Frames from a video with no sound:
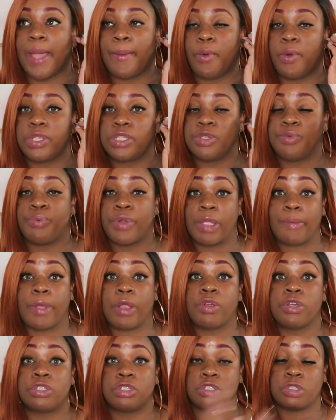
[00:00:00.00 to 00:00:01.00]
going to bring my
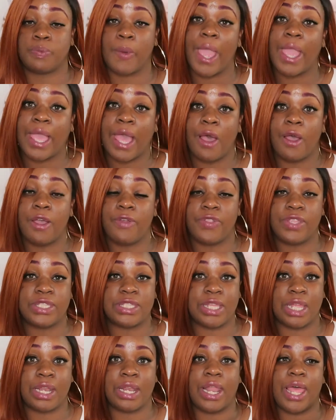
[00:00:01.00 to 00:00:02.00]
crystals back out in the
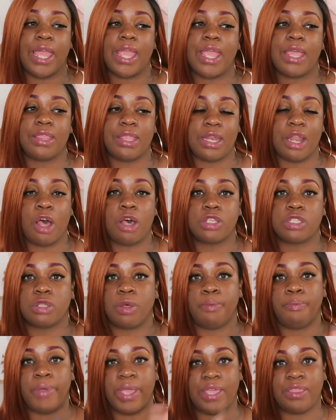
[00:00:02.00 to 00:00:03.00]
sunlight, and then
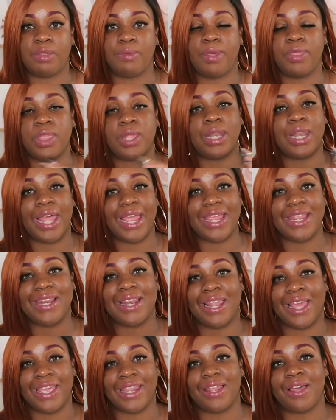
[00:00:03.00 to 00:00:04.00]
also bathe them in the
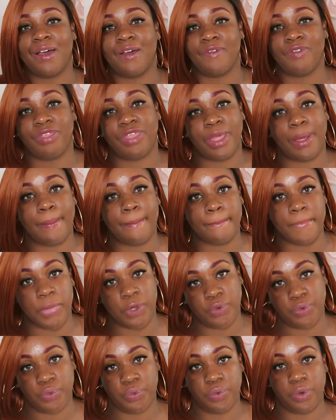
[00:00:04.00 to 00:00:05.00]
light of the
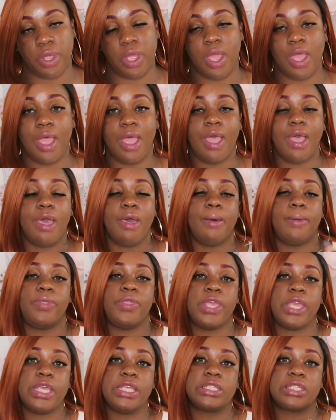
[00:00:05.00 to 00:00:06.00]
moon.
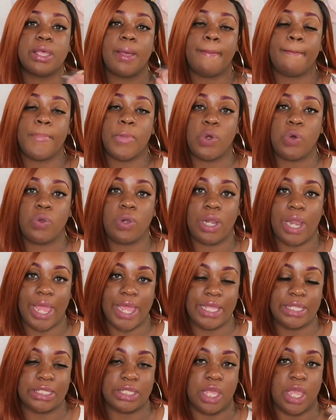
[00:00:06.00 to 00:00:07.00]
These
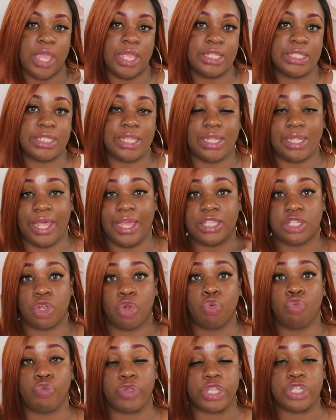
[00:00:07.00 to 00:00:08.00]
moonlights and sunlights
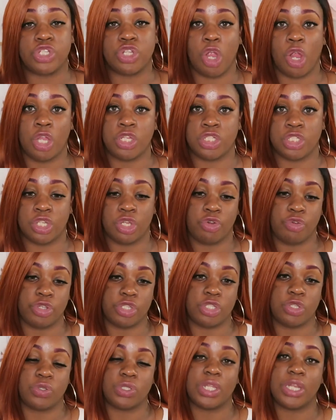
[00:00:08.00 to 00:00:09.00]
are recharging the
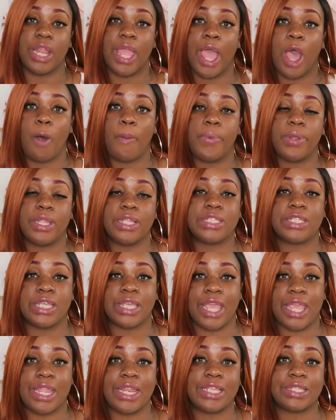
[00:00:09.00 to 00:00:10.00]
crystals and helping it to
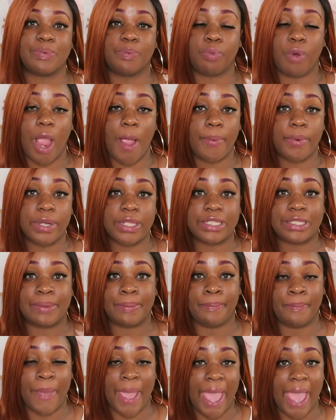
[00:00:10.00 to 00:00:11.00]
gain its properties
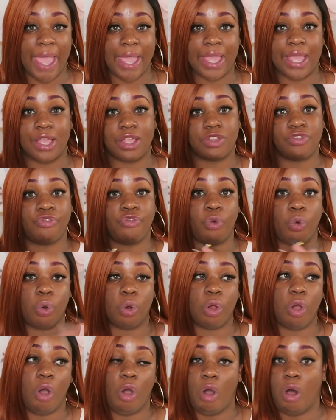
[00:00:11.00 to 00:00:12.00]
back
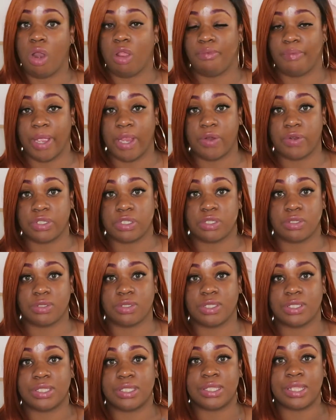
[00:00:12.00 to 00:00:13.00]
for all of my
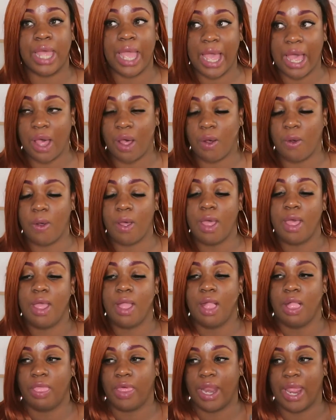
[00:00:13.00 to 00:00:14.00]
crystals. Now
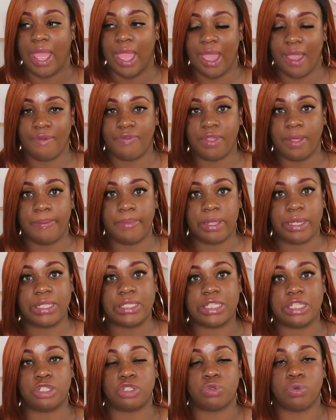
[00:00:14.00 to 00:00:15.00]
that I have the
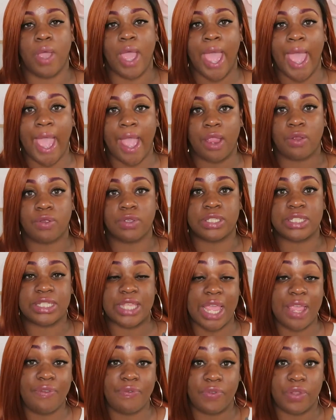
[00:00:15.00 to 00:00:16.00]
ability to
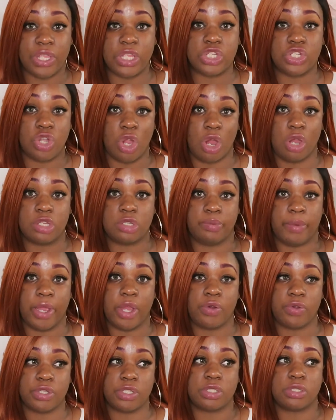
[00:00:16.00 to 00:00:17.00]
safely charge my
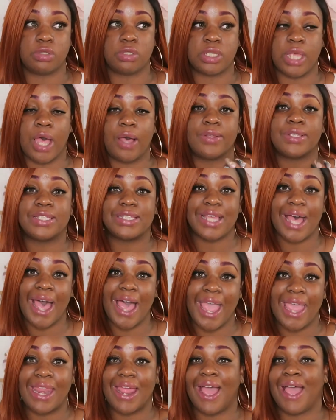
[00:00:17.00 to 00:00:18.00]
crystals
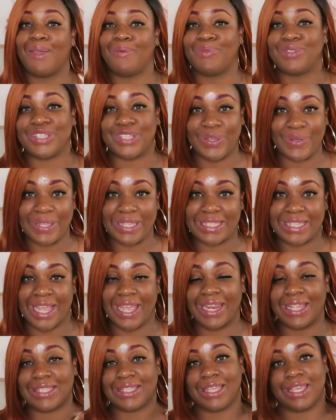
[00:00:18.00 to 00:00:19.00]
outside, I'm so
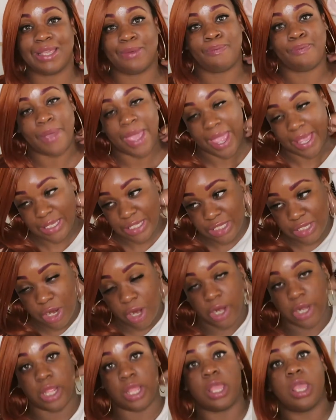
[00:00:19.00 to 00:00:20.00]
excited to get back
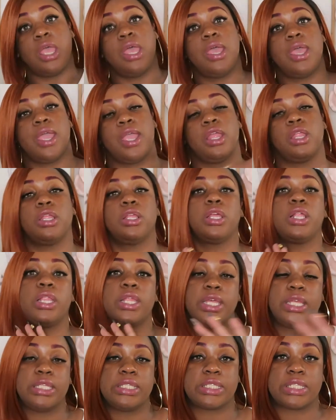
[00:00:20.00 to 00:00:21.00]
started in
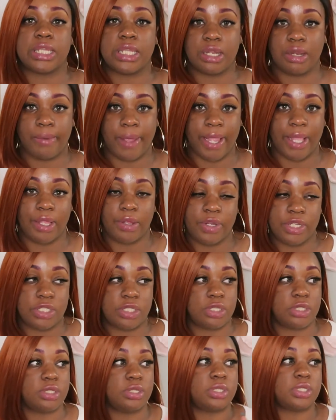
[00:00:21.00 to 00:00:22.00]
cleansing my
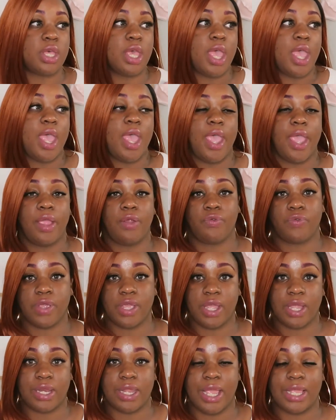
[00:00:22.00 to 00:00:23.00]
crystals and
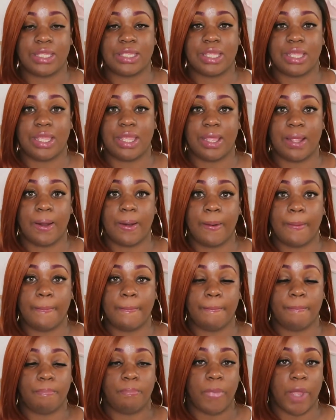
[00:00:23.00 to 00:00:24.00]

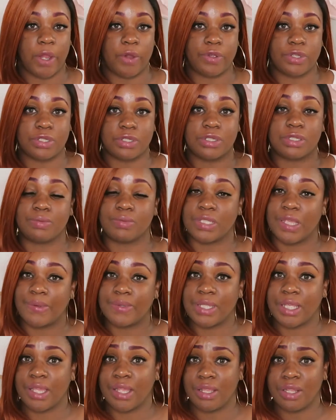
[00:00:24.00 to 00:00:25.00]
reconnecting my crystals.
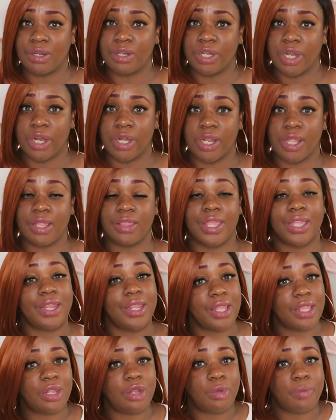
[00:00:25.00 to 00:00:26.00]
Sometimes they get a little dirty. They
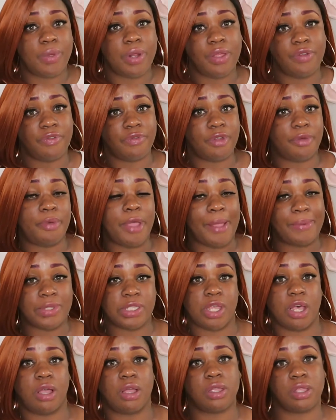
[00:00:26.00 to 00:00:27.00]
need a little bit of a pep
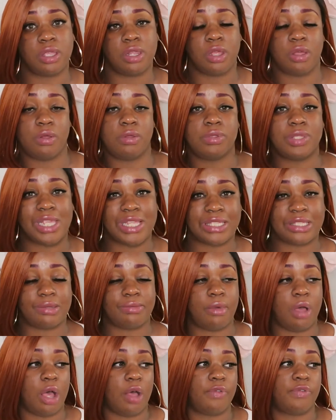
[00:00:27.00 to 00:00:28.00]
talk, you know, dust
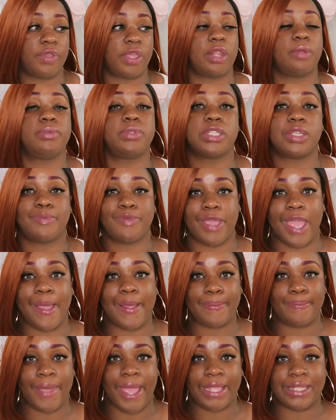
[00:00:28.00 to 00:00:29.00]
them off, get them to
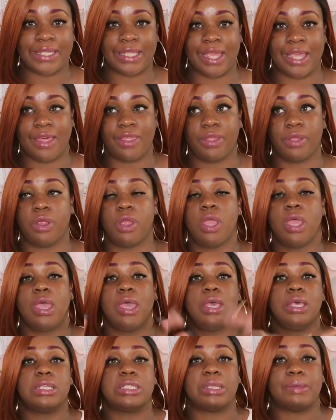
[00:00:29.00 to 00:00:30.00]
get back together.
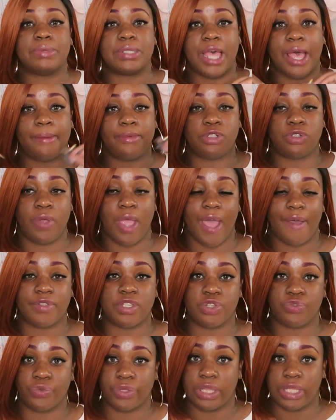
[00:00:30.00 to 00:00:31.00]
Sometimes you have
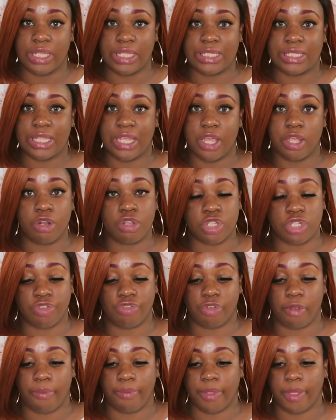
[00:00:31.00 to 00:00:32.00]
to release the energy
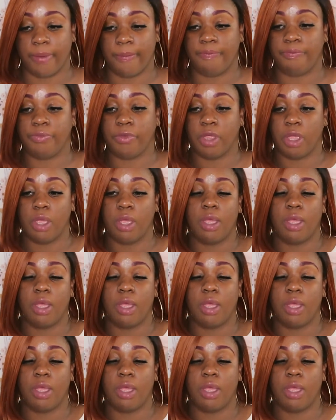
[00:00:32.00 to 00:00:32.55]
from them.